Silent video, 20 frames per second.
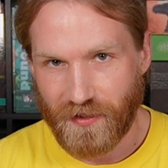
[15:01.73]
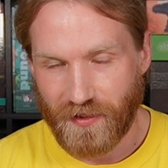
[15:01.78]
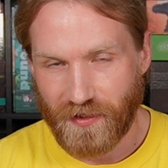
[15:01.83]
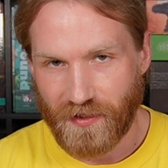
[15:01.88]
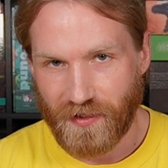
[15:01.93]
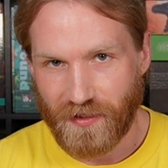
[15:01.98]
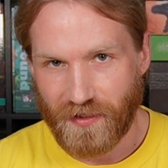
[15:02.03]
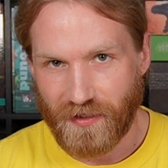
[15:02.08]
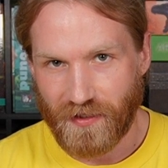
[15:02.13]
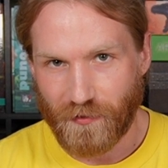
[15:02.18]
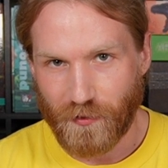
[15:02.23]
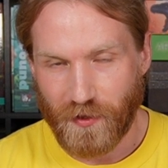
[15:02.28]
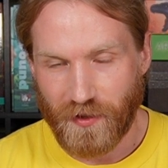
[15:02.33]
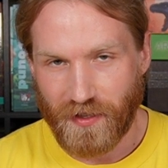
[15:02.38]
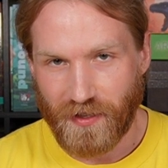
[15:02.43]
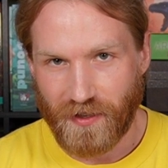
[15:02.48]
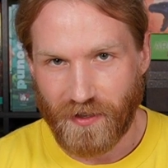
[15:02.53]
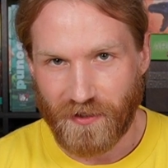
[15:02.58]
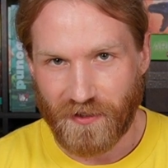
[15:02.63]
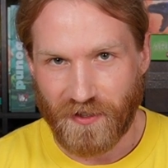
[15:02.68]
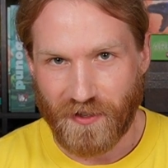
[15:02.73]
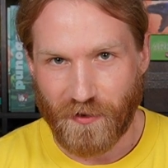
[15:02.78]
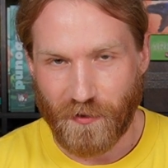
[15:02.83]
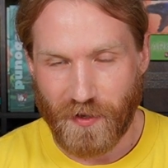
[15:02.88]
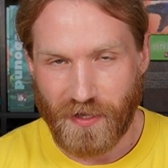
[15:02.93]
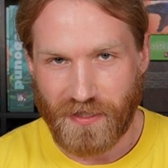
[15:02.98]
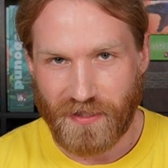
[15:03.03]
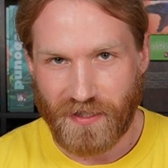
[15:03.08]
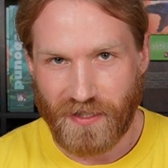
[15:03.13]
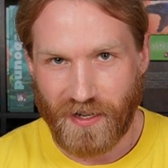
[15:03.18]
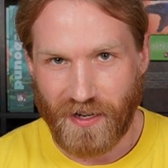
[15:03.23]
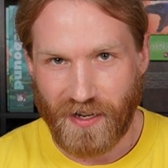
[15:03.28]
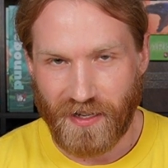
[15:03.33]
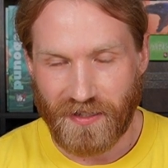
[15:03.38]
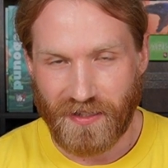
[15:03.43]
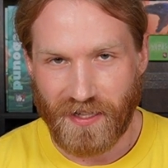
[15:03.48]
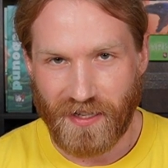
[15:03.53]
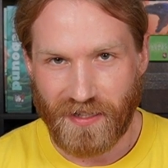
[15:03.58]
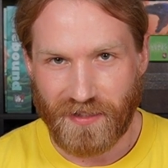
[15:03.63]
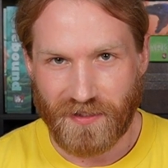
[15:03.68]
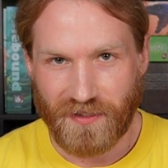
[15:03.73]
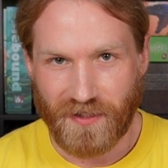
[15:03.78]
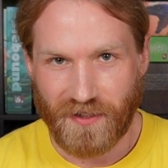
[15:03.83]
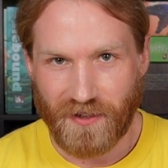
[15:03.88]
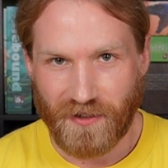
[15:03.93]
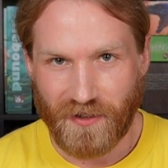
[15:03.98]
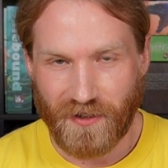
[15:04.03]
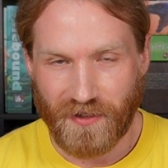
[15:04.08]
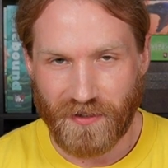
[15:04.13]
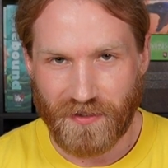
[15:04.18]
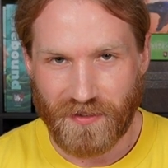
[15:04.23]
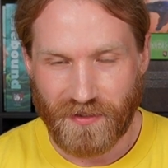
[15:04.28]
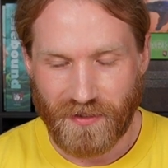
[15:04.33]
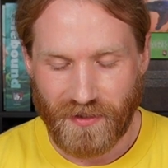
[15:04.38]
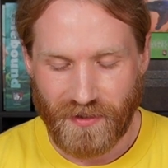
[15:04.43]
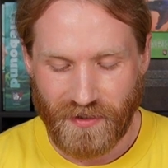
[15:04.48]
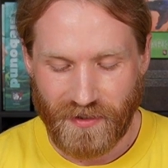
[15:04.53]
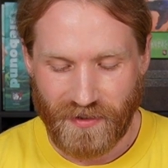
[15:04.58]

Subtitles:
the what they call the Queen's Contest cards.